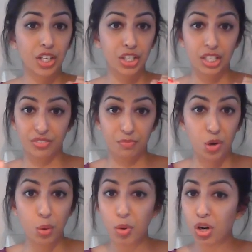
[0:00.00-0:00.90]
Because if
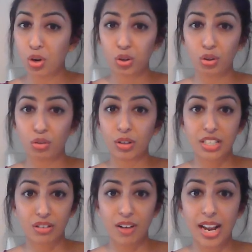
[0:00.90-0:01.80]
pneumococcal
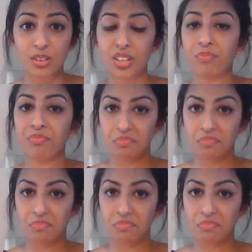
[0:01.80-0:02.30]
is around,